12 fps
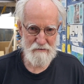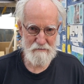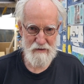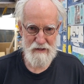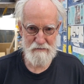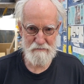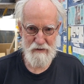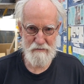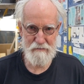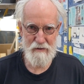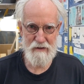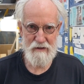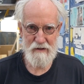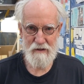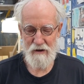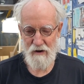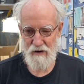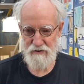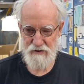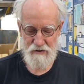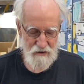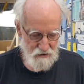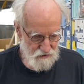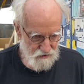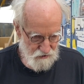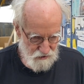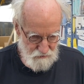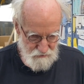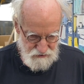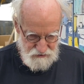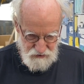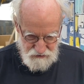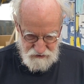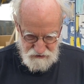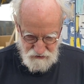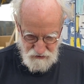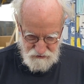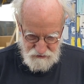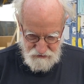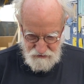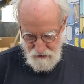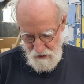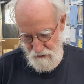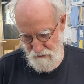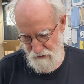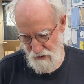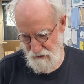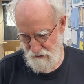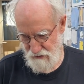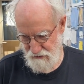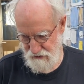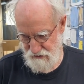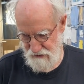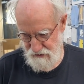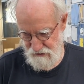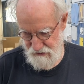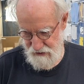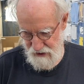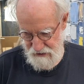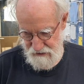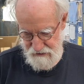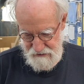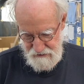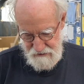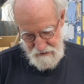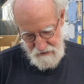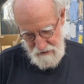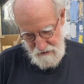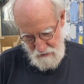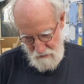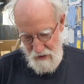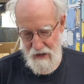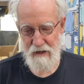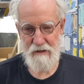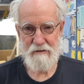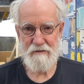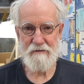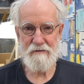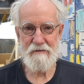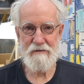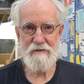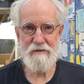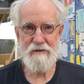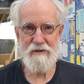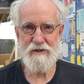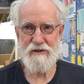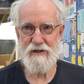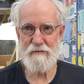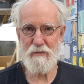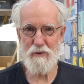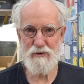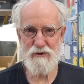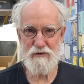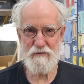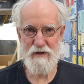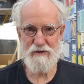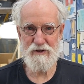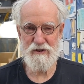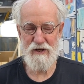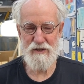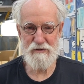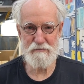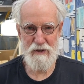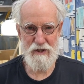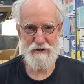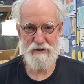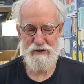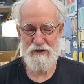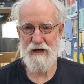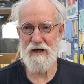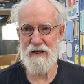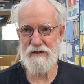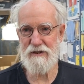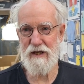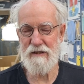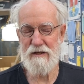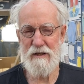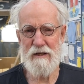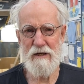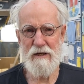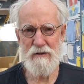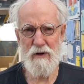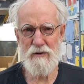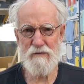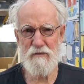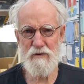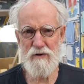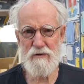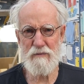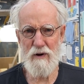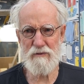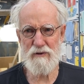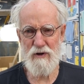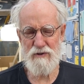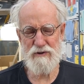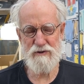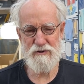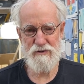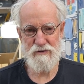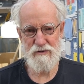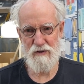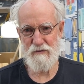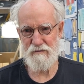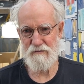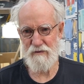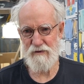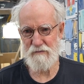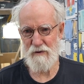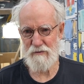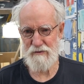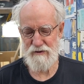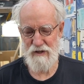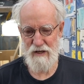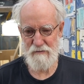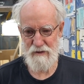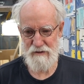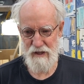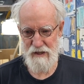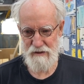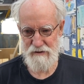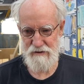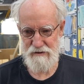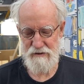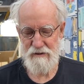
Many people ask, how much does it cost? How long does it take? Well, this is a motivational speech, and I say, don't worry about cost, don't worry about the time it takes.